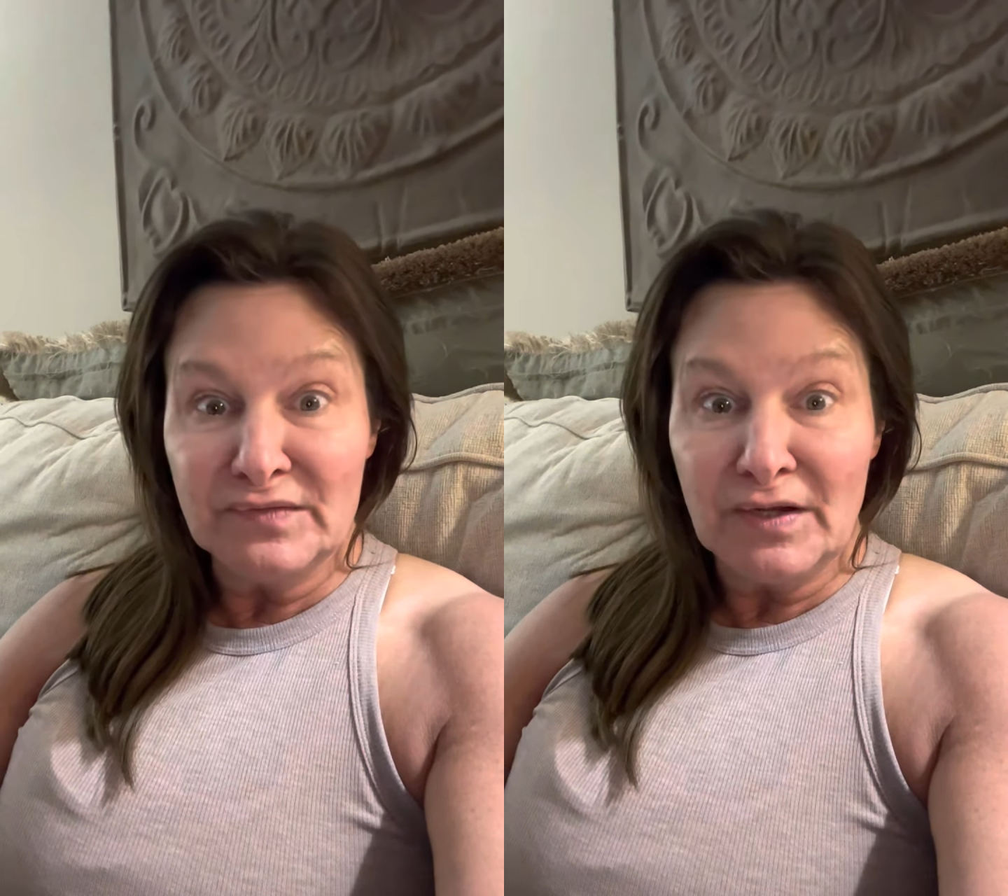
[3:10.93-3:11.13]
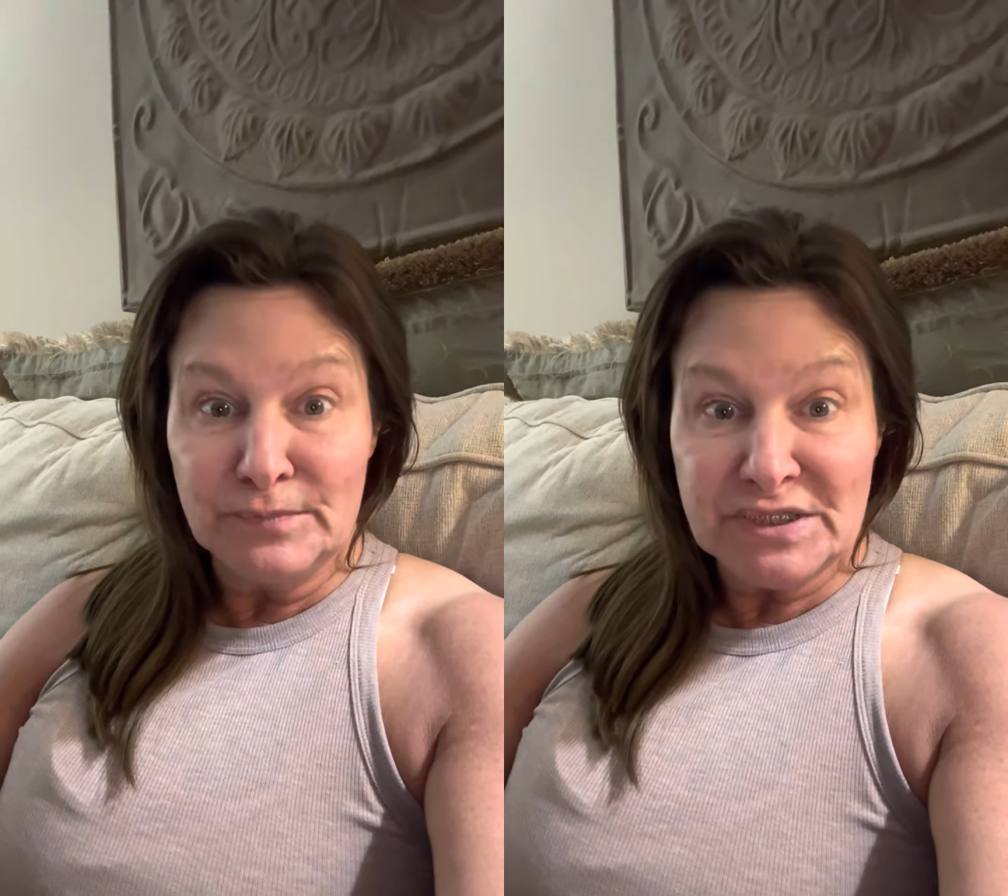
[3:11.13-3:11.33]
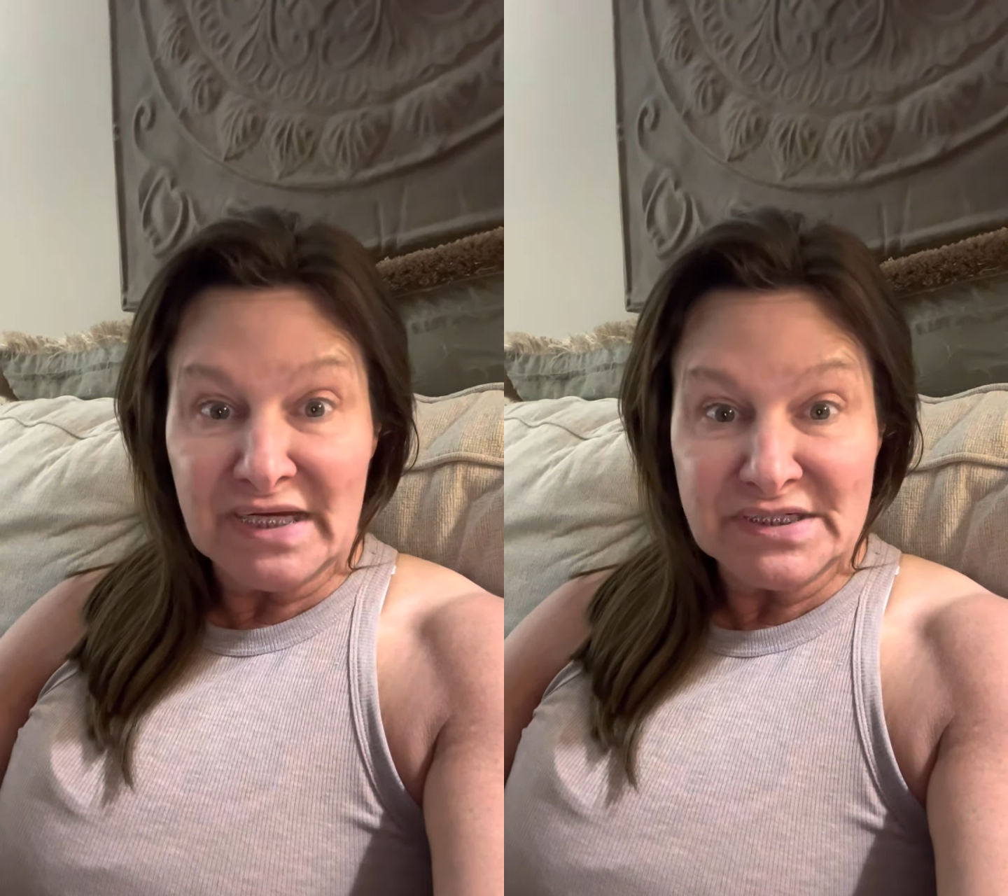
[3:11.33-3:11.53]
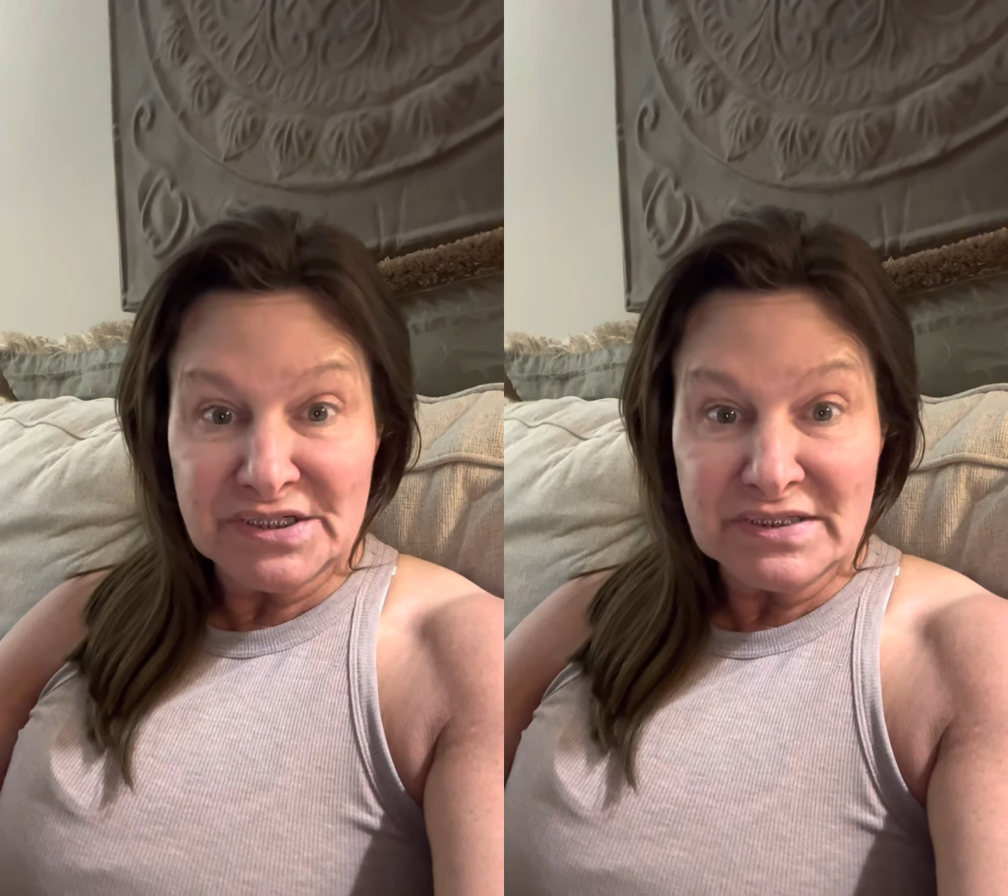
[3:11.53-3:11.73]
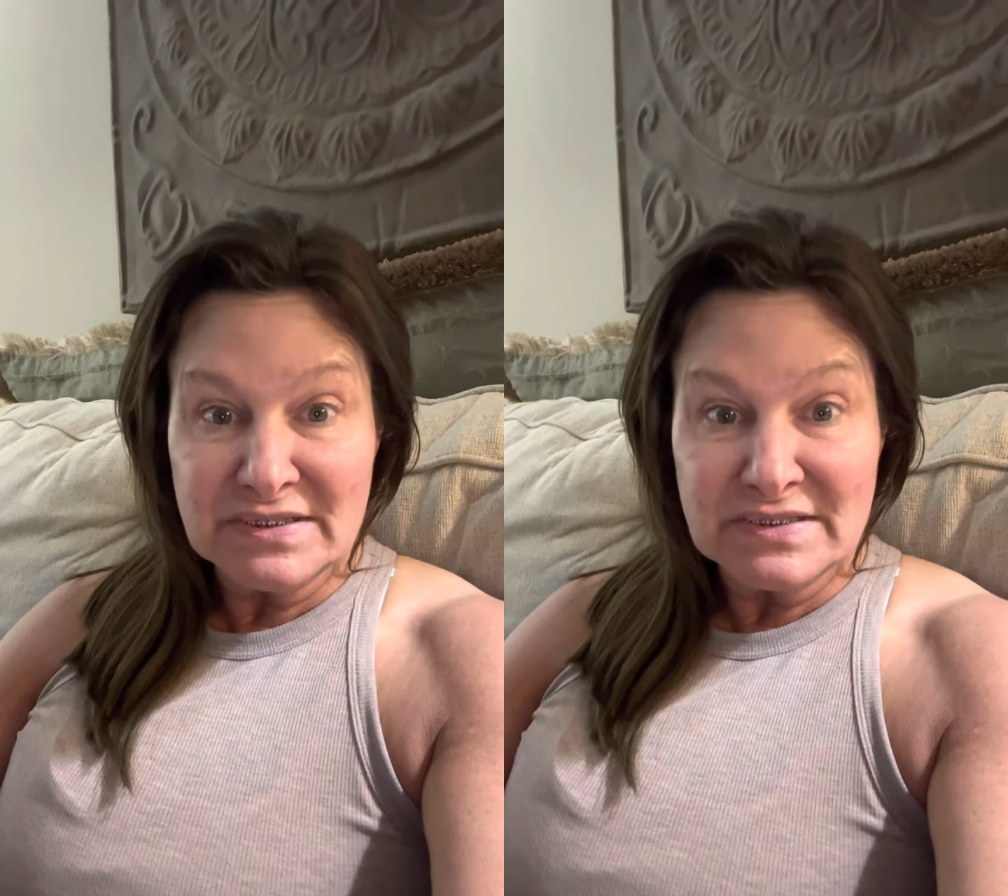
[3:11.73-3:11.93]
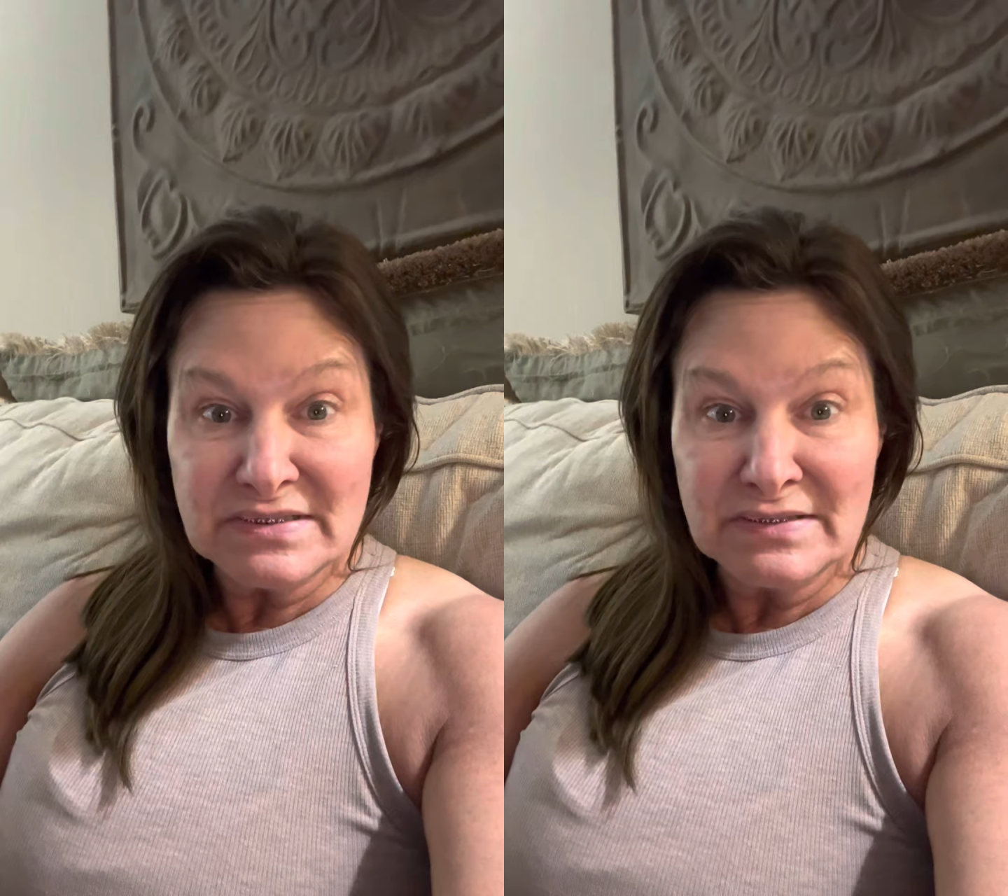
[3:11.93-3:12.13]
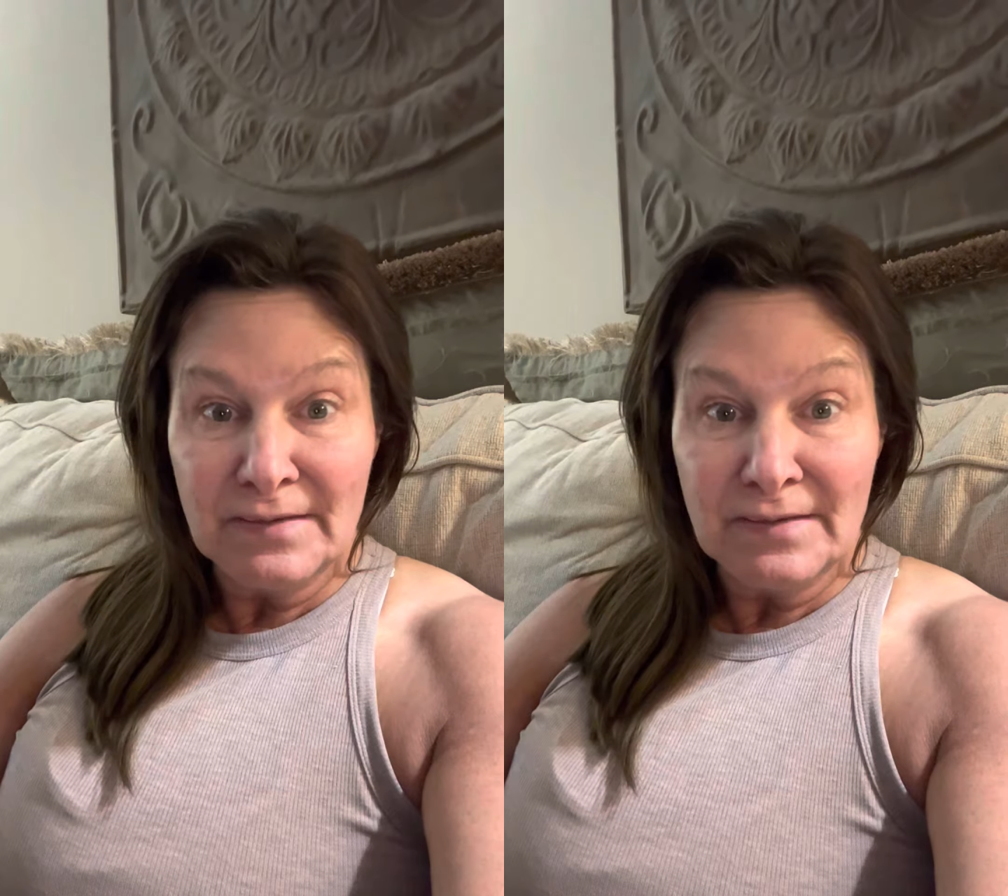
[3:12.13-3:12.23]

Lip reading: objections,